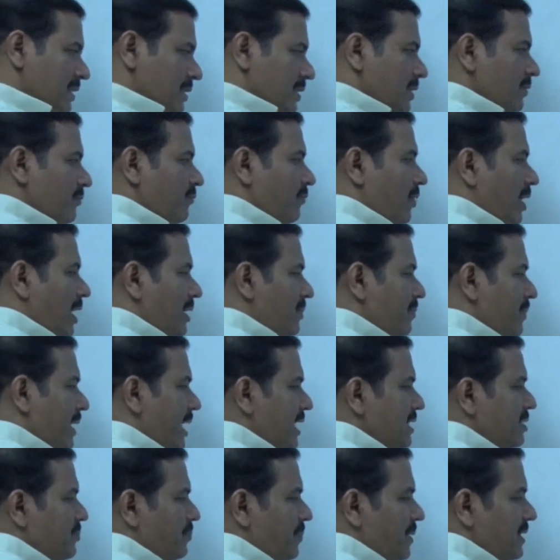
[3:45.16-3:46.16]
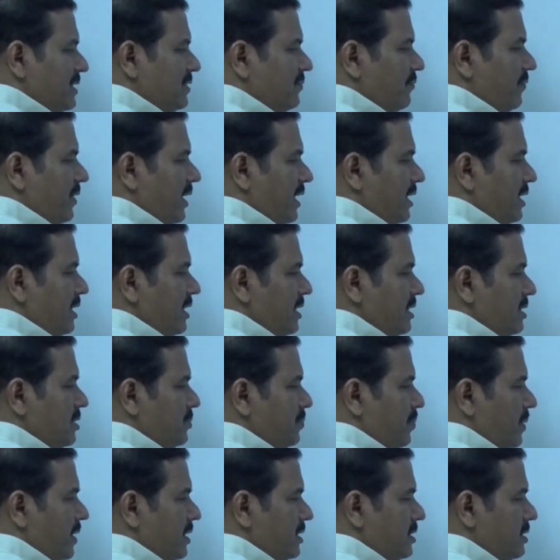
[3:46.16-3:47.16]
the format specifier
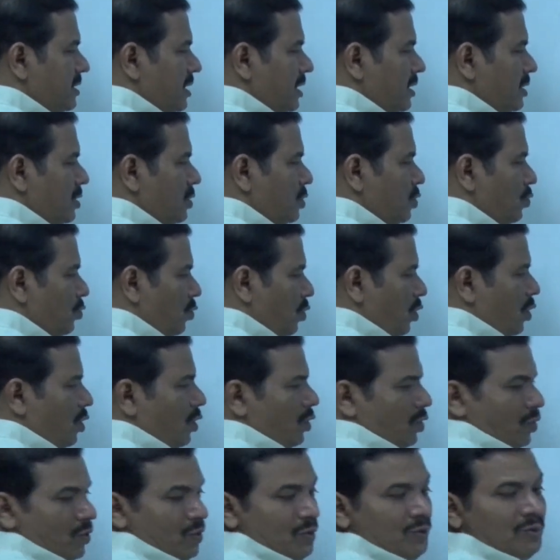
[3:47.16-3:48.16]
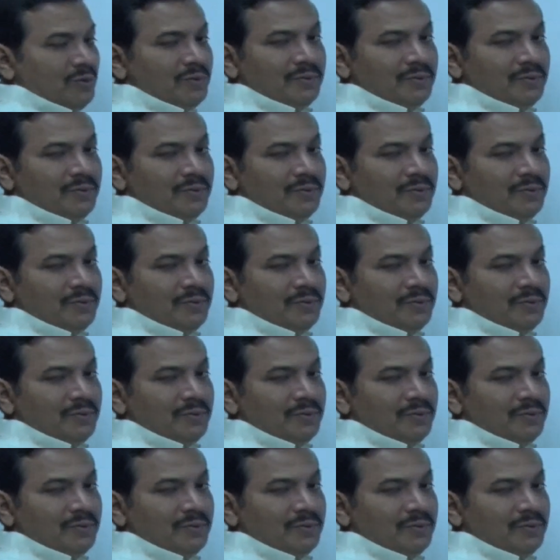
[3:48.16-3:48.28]
is percent to %o.